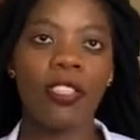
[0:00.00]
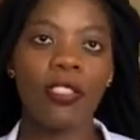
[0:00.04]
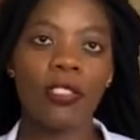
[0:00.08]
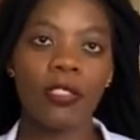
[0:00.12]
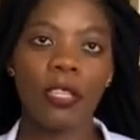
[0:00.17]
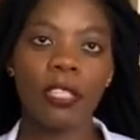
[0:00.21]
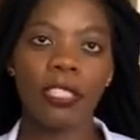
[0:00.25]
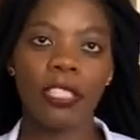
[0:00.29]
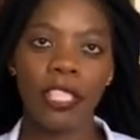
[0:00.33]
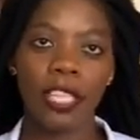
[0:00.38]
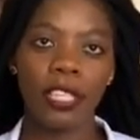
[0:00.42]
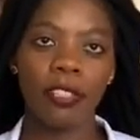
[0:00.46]

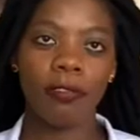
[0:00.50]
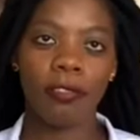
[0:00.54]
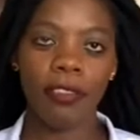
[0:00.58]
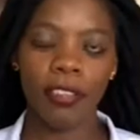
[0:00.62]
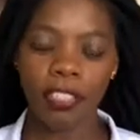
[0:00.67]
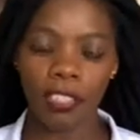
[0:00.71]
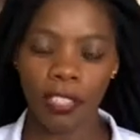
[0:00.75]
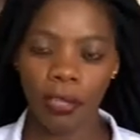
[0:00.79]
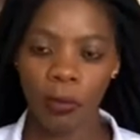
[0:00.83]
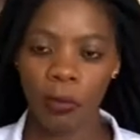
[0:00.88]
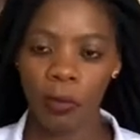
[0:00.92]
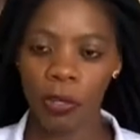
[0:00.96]
So it's
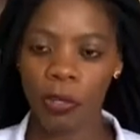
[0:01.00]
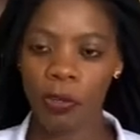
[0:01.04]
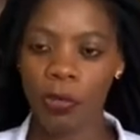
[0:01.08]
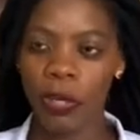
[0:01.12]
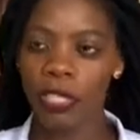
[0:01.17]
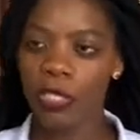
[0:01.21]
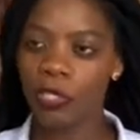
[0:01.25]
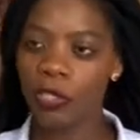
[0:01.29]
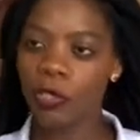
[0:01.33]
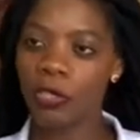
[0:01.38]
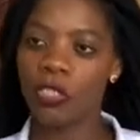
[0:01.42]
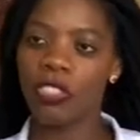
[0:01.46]
advisable,
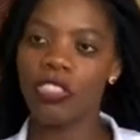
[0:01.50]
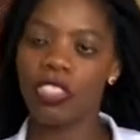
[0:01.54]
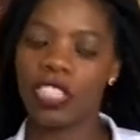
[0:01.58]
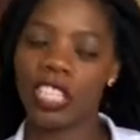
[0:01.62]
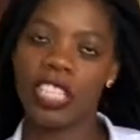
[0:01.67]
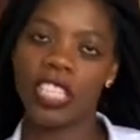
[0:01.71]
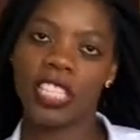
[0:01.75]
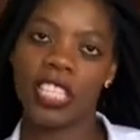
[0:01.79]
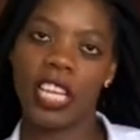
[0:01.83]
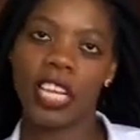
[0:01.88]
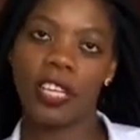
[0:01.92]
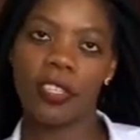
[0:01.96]
once you
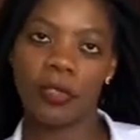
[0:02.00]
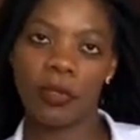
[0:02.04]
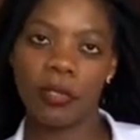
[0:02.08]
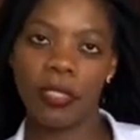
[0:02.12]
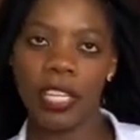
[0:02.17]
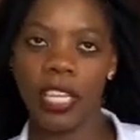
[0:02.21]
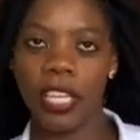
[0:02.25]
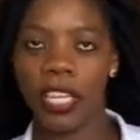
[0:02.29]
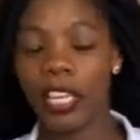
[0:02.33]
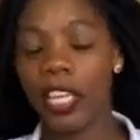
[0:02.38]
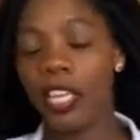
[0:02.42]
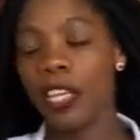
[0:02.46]
inject here
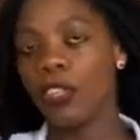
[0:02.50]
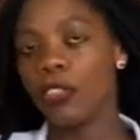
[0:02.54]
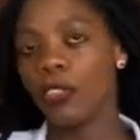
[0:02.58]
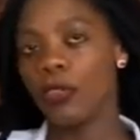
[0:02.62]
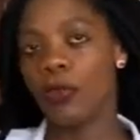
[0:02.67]
today,